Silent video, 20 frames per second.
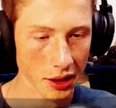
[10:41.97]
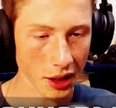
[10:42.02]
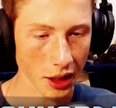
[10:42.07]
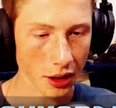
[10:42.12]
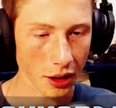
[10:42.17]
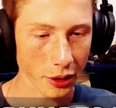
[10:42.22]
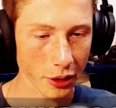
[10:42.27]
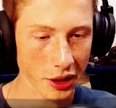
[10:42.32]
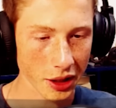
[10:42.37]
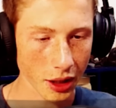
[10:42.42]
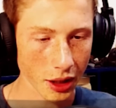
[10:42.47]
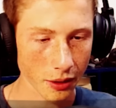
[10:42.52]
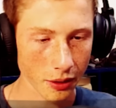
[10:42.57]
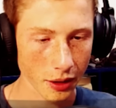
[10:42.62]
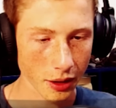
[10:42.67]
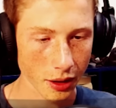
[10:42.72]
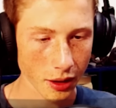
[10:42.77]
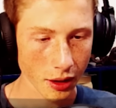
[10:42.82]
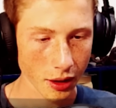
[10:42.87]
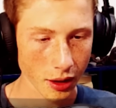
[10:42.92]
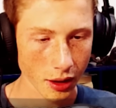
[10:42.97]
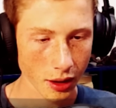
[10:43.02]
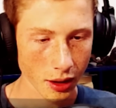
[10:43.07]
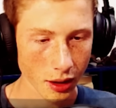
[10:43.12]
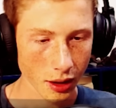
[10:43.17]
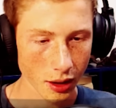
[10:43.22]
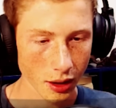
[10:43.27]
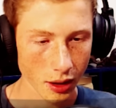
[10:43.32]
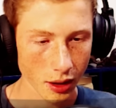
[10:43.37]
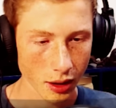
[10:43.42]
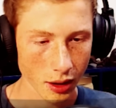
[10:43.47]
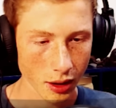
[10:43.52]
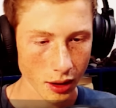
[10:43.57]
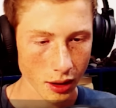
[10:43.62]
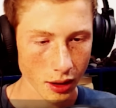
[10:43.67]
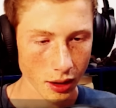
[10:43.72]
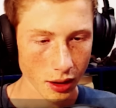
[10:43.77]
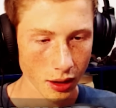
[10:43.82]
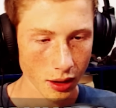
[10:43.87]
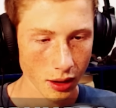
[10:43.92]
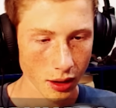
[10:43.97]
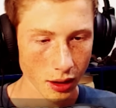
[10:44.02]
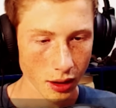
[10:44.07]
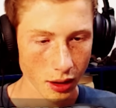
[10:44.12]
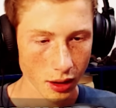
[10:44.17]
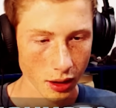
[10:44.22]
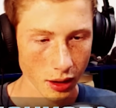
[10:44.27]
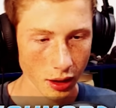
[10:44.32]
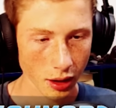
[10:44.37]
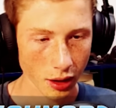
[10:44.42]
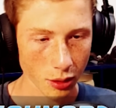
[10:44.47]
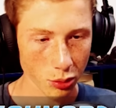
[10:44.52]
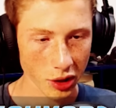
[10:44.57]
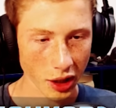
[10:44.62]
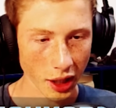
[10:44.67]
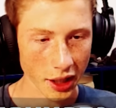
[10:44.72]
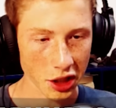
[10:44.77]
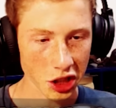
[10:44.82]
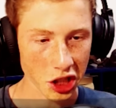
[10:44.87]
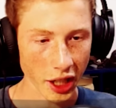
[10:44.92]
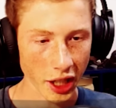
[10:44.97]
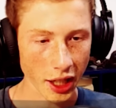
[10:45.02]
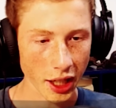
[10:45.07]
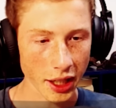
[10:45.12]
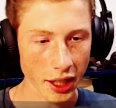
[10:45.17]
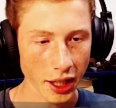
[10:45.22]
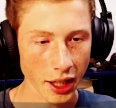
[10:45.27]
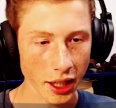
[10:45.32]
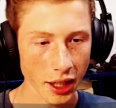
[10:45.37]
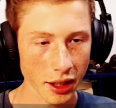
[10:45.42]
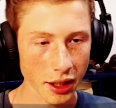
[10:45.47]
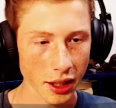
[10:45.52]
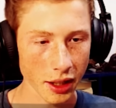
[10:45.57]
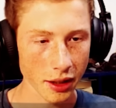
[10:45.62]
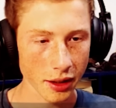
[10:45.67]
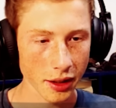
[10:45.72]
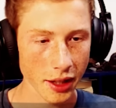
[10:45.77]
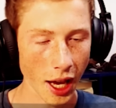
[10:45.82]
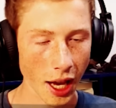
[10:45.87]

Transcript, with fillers: Yeah, well, obviously we're going to have to like spice it up, dude. It was kind of janky to get in there.